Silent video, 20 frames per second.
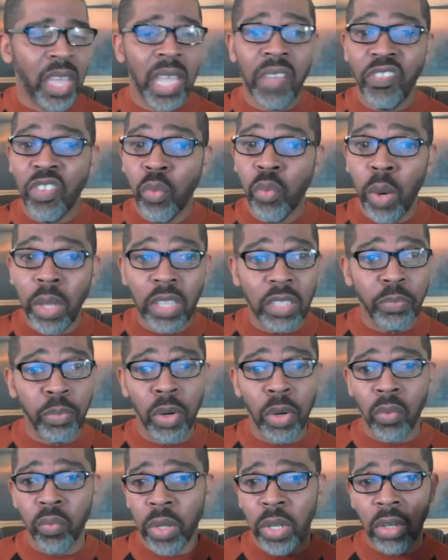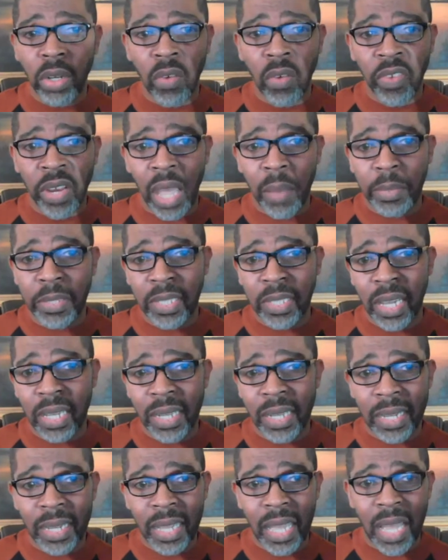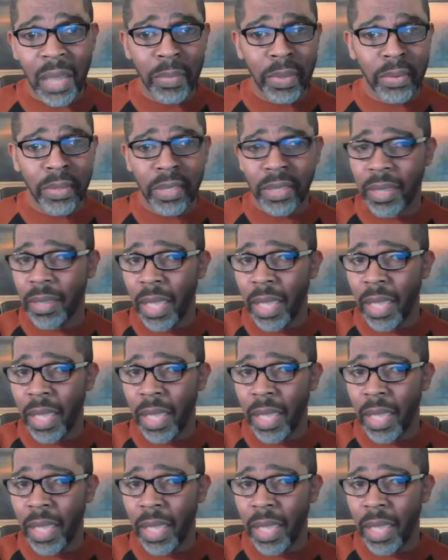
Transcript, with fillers: If you want this book, run on over to Amazon.com,